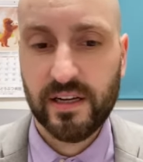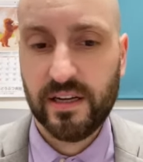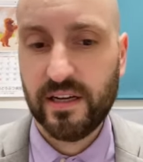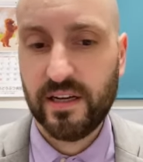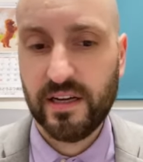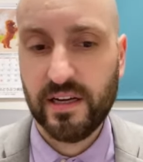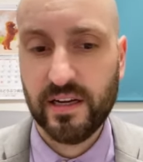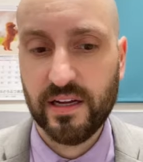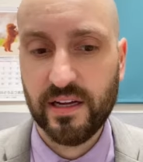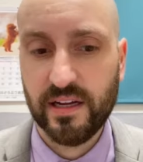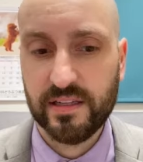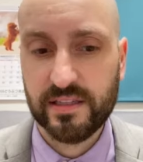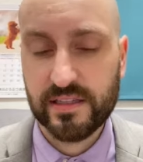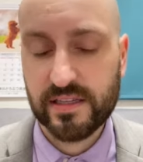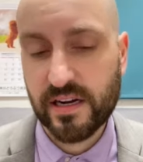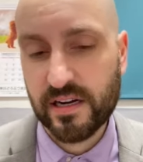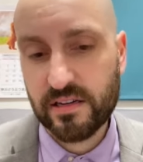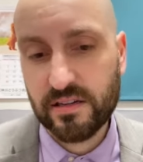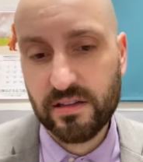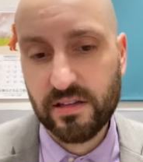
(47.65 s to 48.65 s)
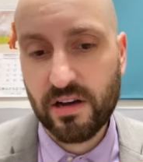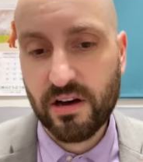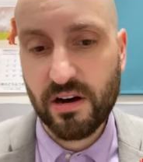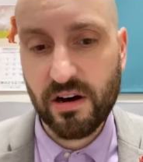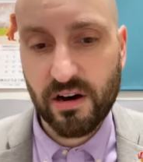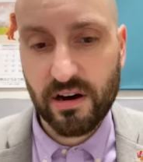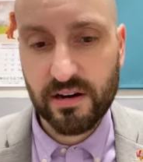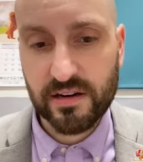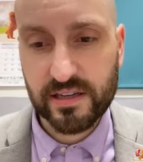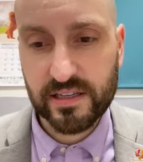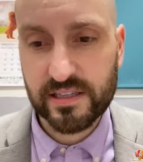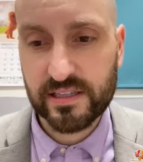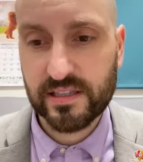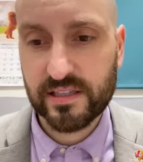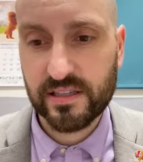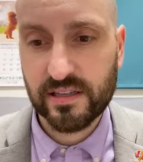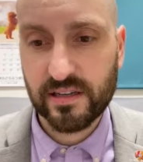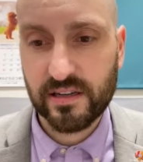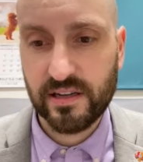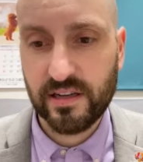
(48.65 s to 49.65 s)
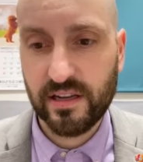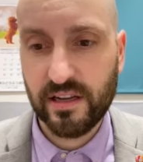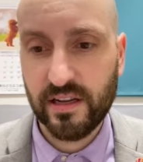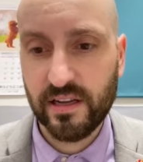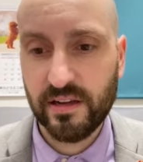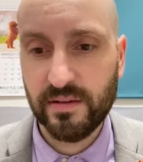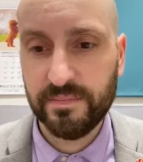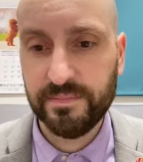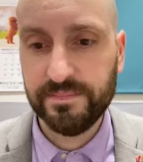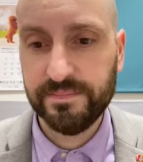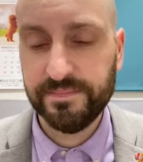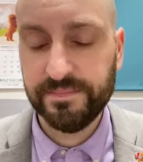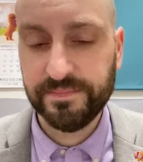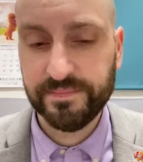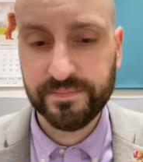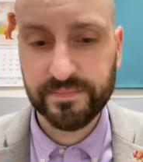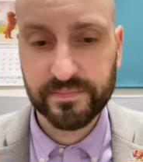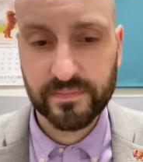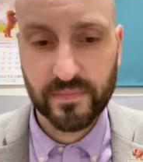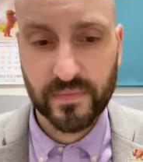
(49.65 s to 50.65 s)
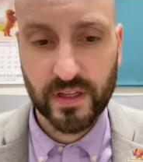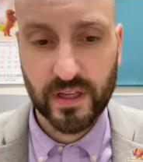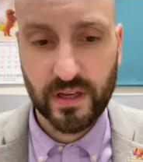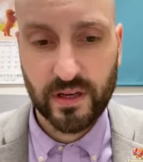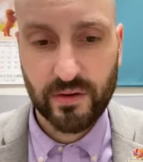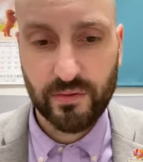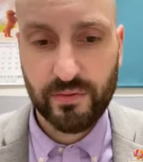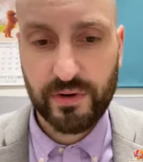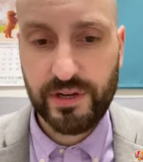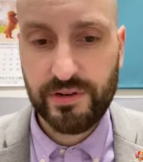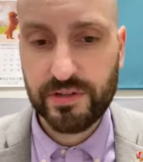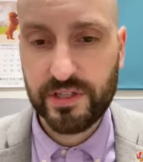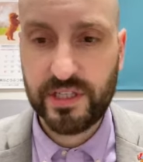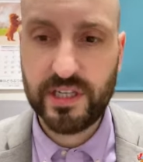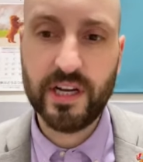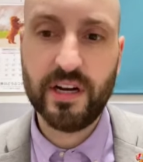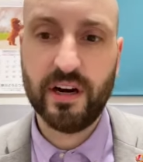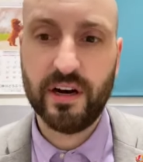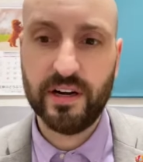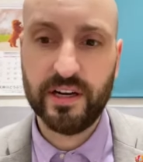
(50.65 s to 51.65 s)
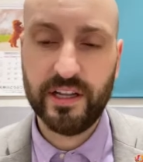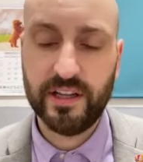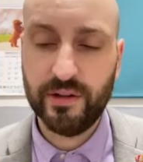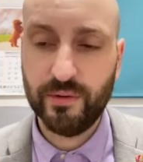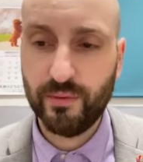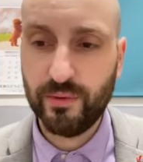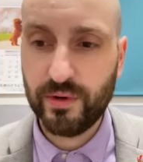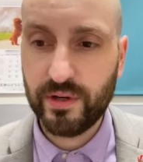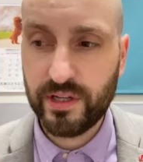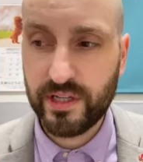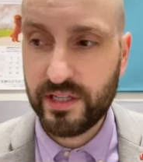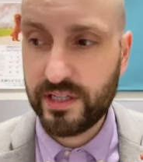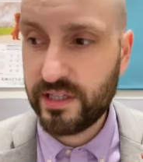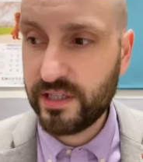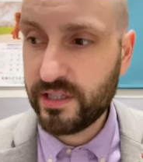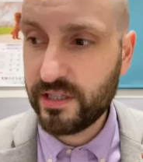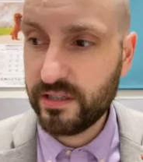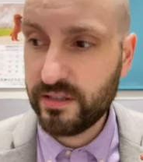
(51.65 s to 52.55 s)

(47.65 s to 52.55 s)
It's not a log. What do you sit on in the woods?